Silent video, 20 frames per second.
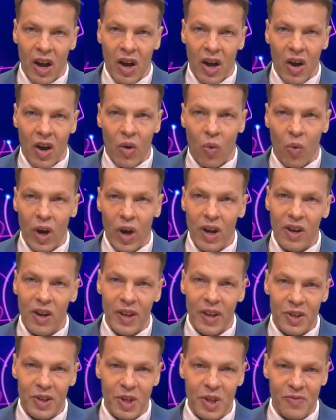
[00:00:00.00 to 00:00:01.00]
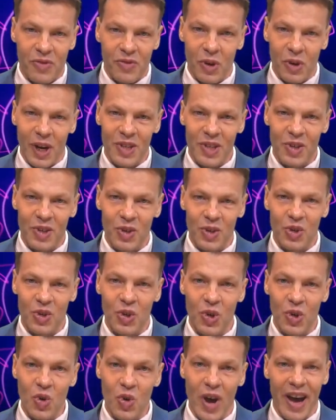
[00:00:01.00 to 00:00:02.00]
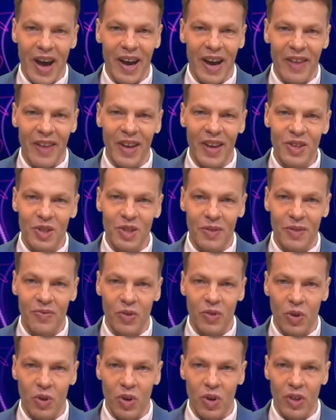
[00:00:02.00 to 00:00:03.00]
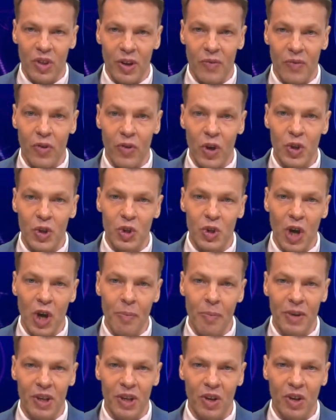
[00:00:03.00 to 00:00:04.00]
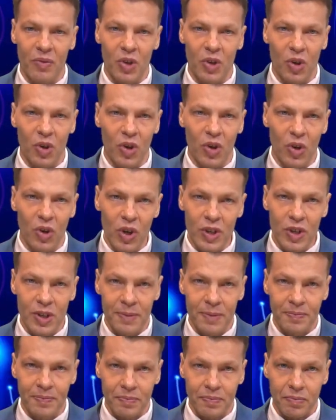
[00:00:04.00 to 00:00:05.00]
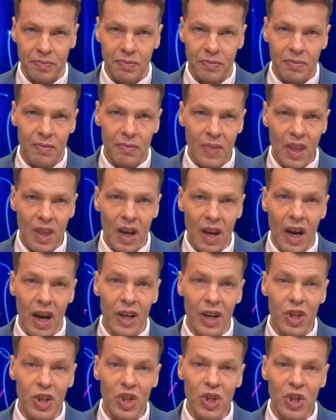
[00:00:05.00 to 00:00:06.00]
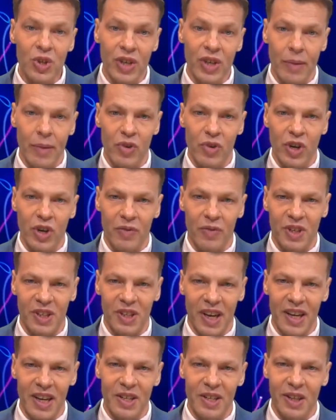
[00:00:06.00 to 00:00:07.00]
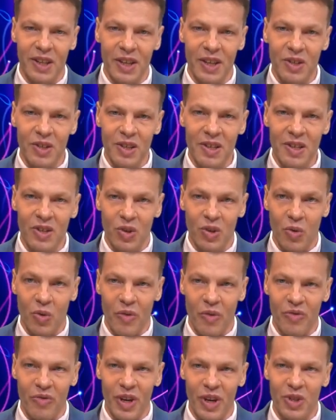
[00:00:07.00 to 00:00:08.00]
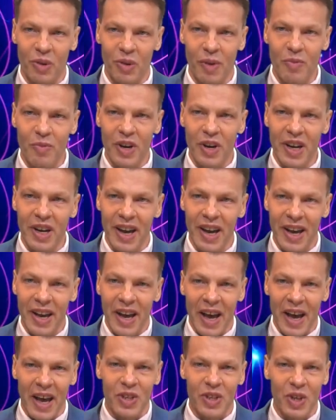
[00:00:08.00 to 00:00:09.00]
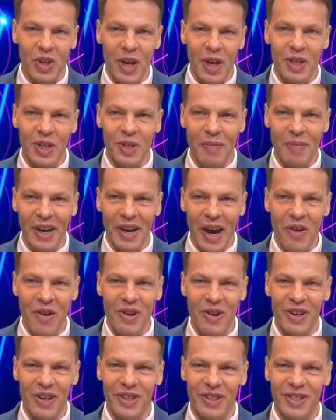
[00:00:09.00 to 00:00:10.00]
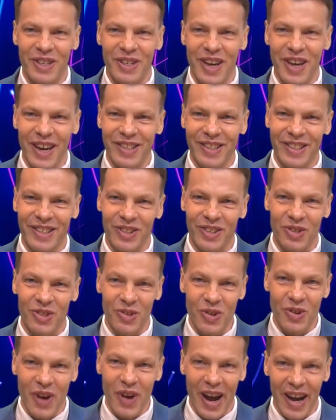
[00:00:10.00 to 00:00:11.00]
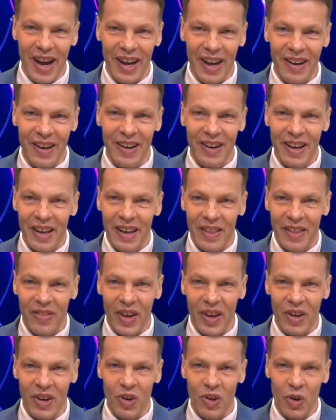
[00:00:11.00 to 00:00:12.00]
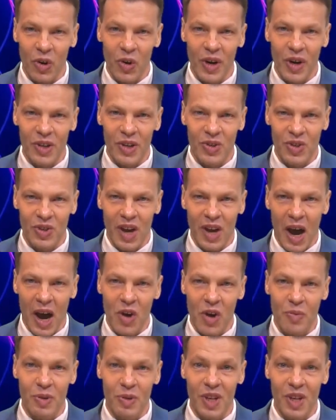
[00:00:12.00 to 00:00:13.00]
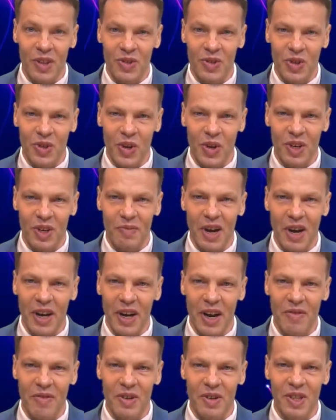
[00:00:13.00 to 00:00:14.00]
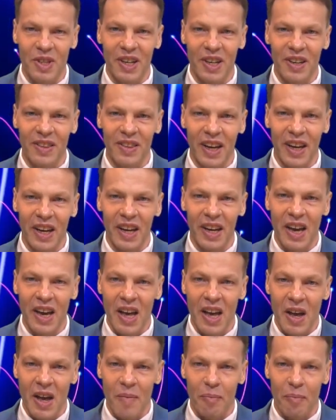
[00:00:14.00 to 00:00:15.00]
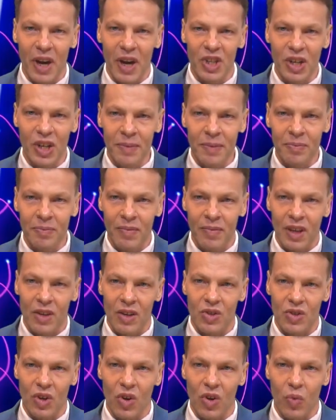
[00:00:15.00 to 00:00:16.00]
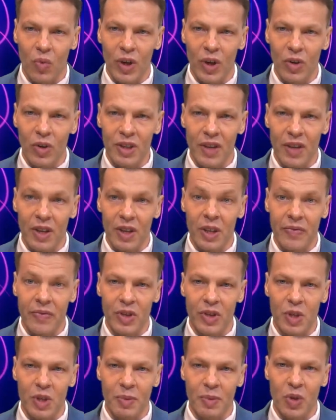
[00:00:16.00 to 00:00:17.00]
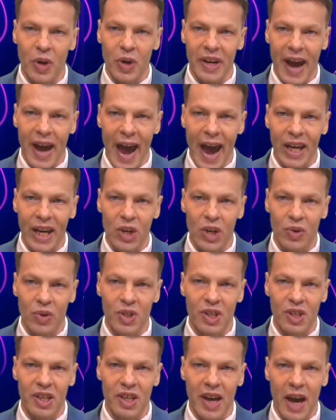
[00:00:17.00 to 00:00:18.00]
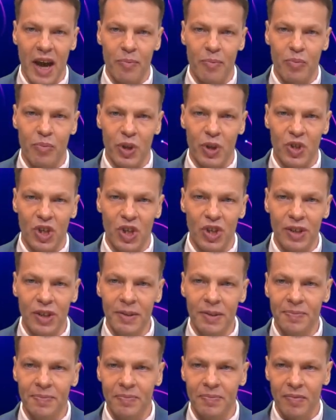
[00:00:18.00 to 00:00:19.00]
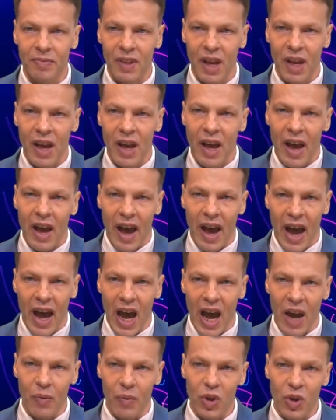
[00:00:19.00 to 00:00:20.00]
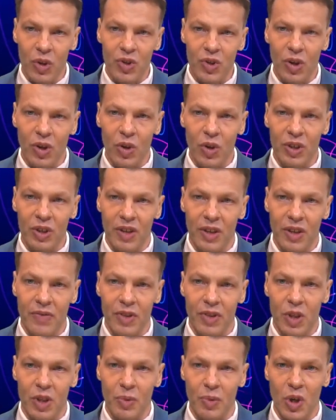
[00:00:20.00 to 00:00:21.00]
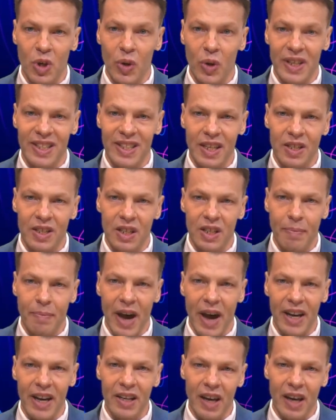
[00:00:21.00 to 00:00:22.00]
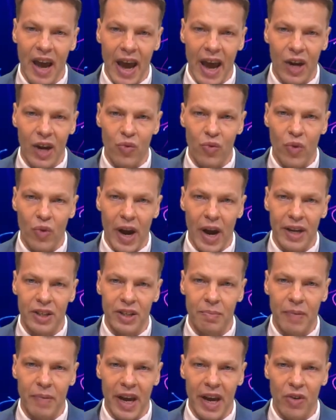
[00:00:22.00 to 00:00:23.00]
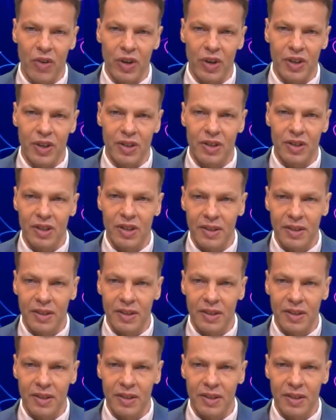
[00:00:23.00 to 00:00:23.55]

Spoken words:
Well, that's it for lesson 2, and that's it for the first topic of your course. Just a summary of today's lesson to refresh your memory. Scientists make errors, yes, it's true, and they're not always 100% certain about everything they measure. So we looked at the difference between accuracy and precision, and we also looked at the difference between systematic and random errors.